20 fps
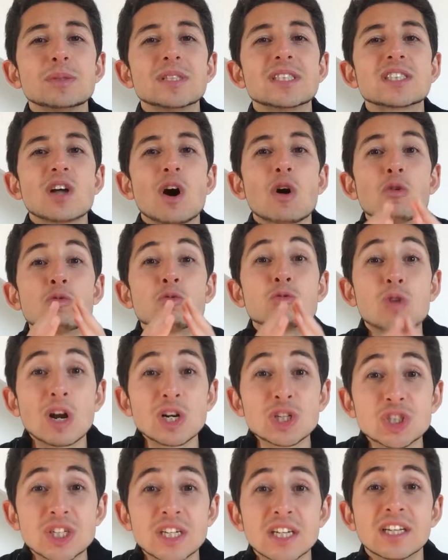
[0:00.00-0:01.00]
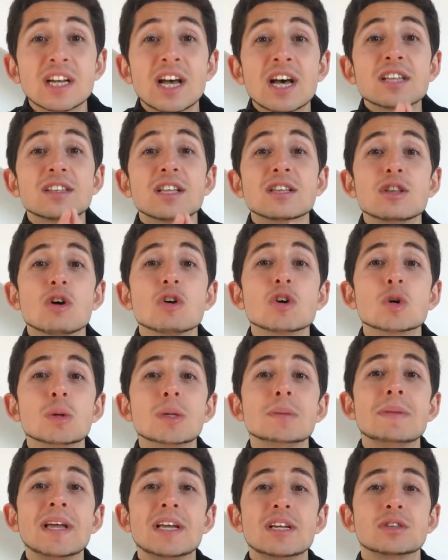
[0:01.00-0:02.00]
is we start rushing the longer
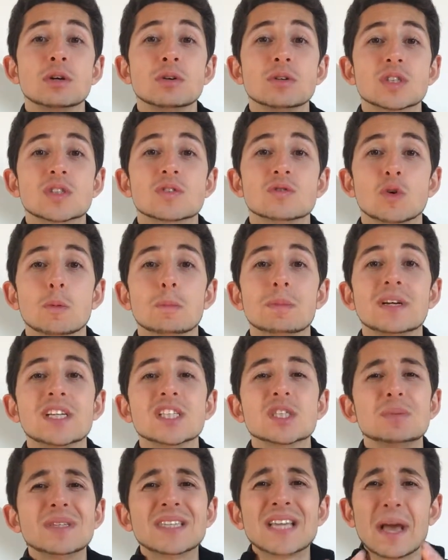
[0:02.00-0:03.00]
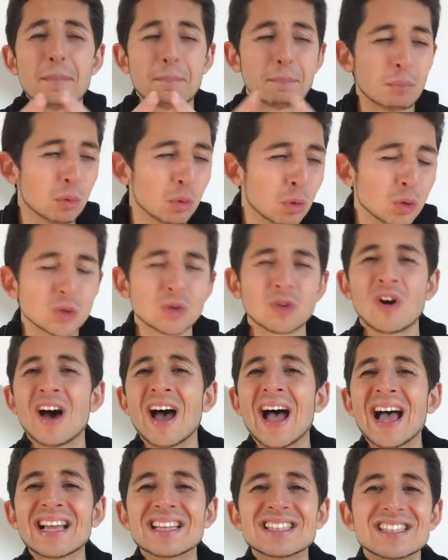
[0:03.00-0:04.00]
we make notes for because we get bored or
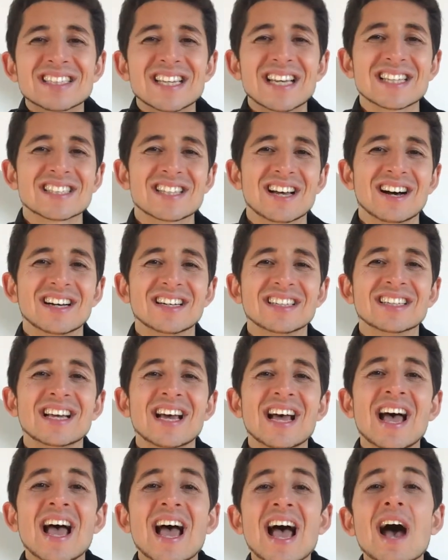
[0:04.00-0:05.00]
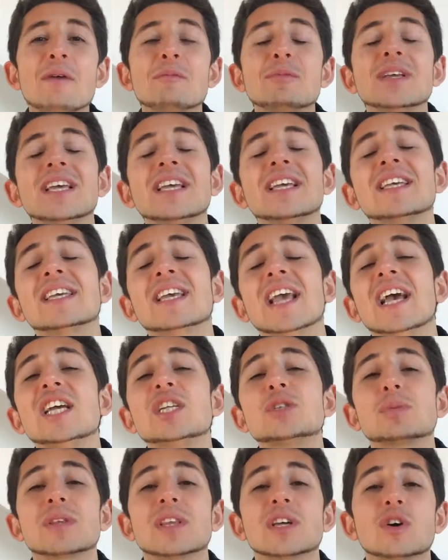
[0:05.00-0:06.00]
our hands get tired and we
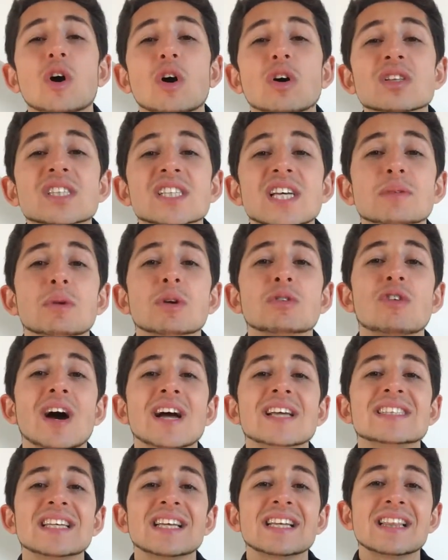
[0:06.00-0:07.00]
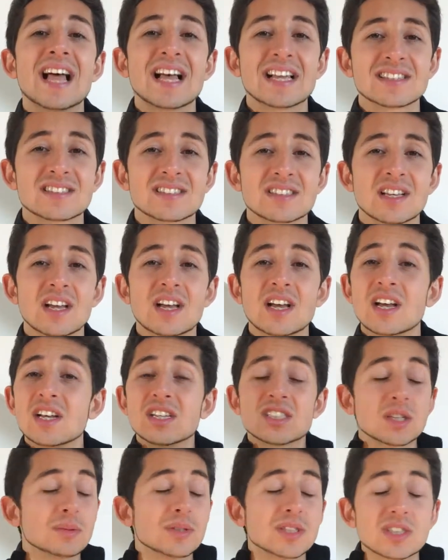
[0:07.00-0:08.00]
engage with the content we're writing less.
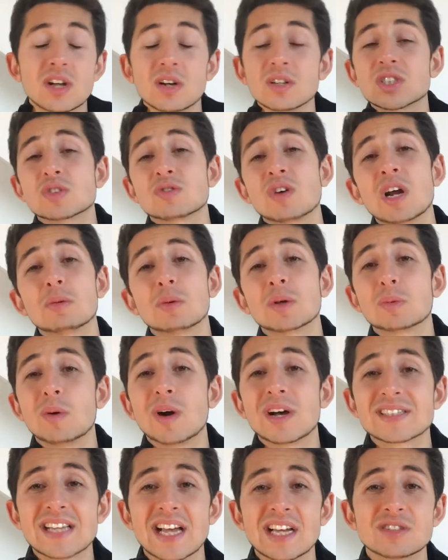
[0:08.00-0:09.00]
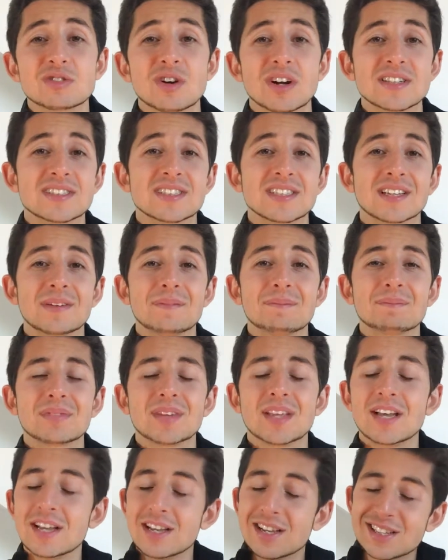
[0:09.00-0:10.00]
So we start to write with worse handwriting.
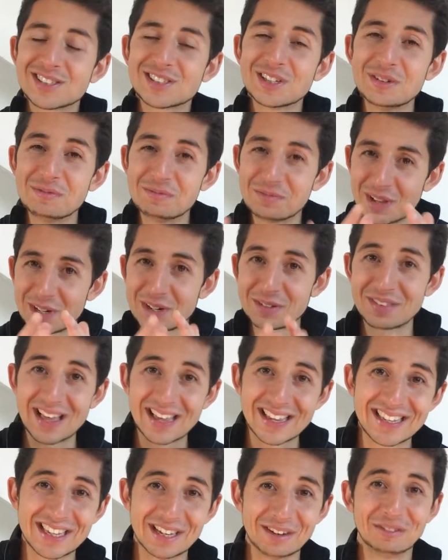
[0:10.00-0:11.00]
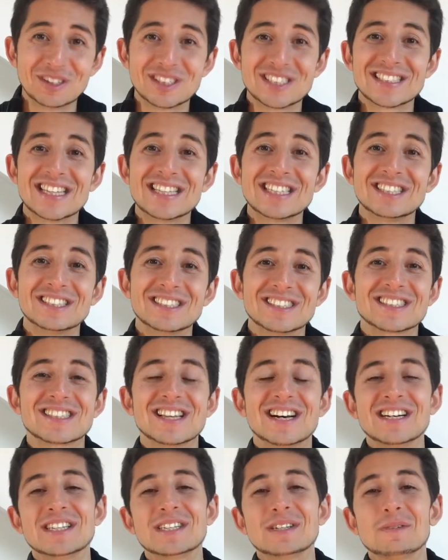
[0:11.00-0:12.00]
So none of that here, which is a good
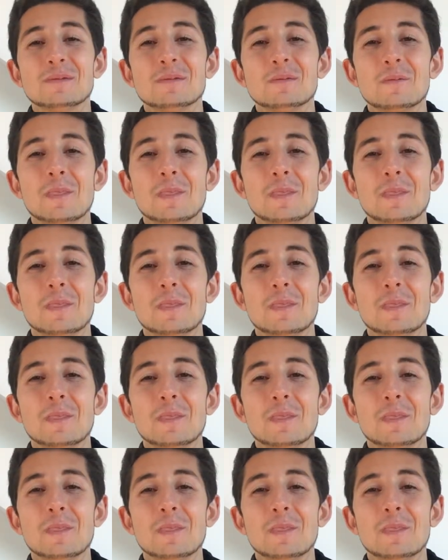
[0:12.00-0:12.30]
sign.